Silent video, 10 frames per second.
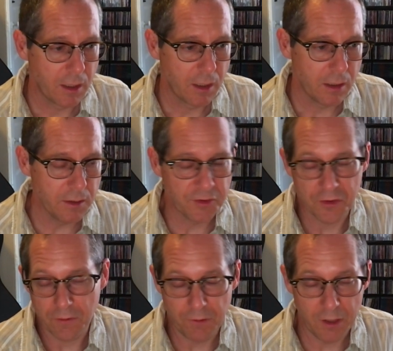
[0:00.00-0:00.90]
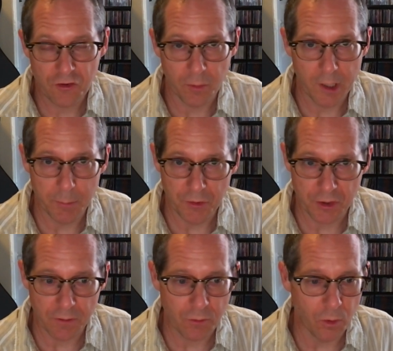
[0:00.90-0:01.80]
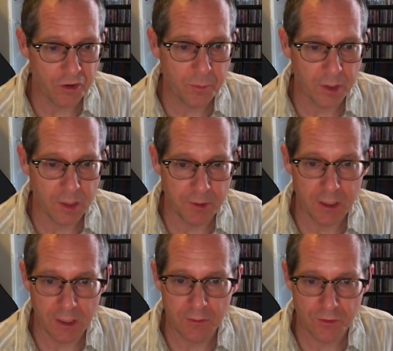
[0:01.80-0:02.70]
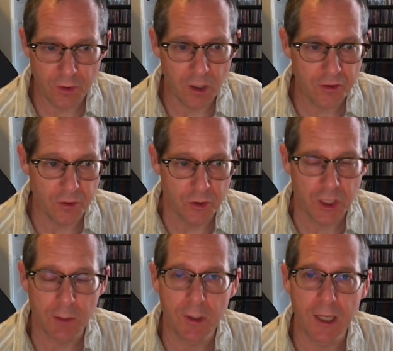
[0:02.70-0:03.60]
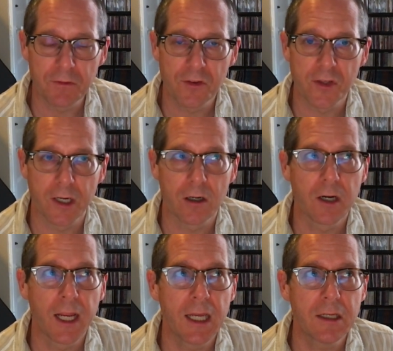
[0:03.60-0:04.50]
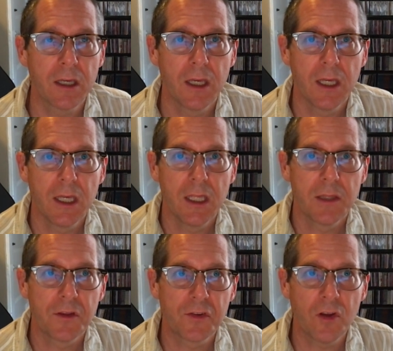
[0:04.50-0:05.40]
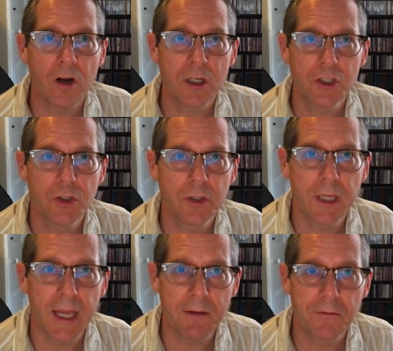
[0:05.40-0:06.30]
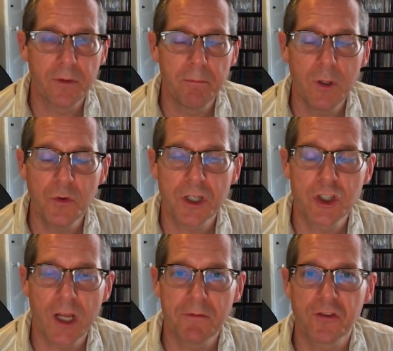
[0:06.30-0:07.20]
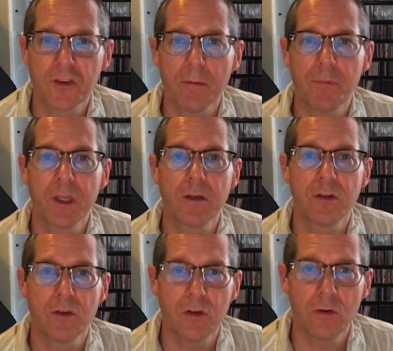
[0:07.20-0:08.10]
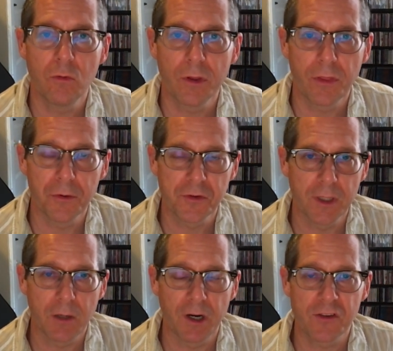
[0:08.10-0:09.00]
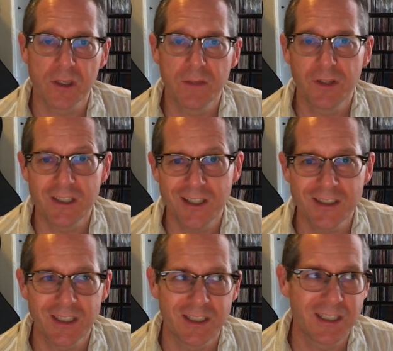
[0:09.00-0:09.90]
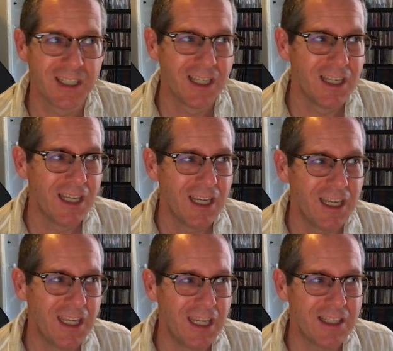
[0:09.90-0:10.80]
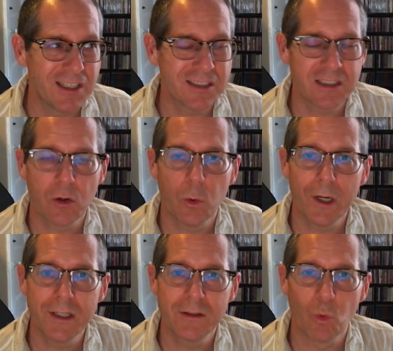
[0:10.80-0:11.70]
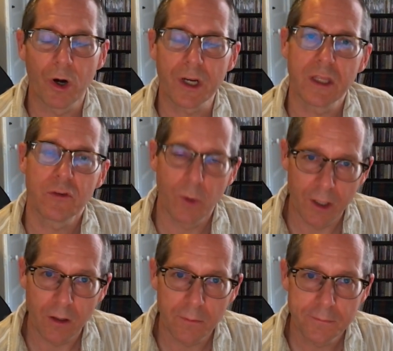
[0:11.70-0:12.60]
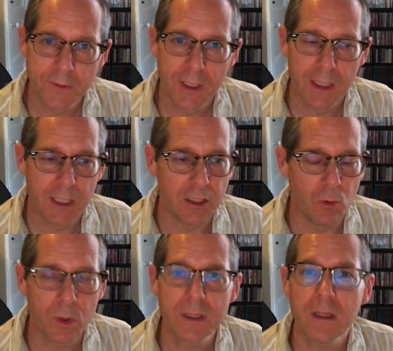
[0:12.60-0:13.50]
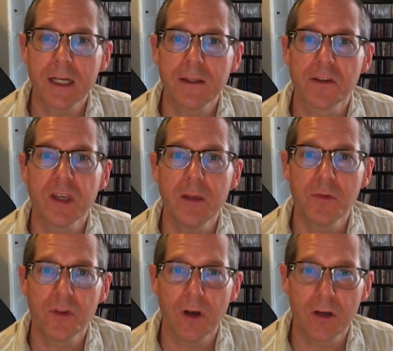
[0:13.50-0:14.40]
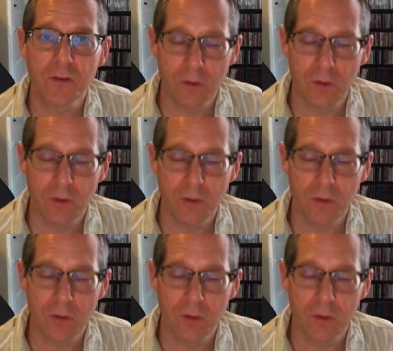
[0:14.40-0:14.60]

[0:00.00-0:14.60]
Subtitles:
unless it's an instrumental music, of course. But I mean, in songs, usually we get the singer, and the music should have something to do with those lyrics. And if it doesn't quite work as well. You wouldn't like the same songs you